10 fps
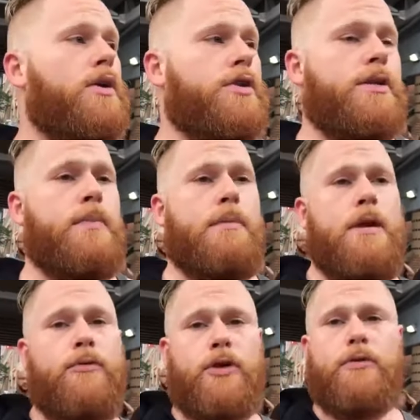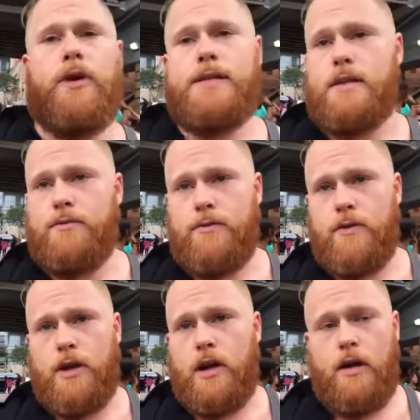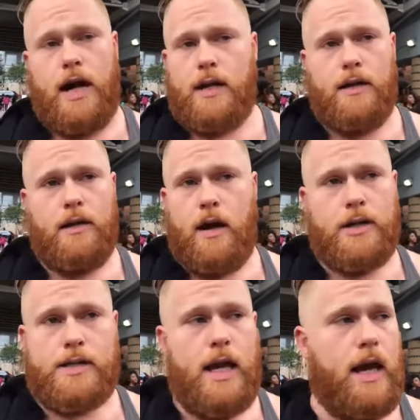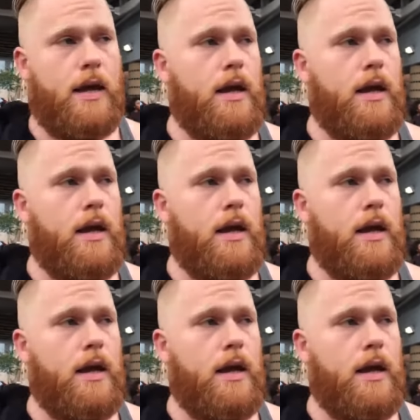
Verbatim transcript: used to make me feel defensive. You know, I didn't understand.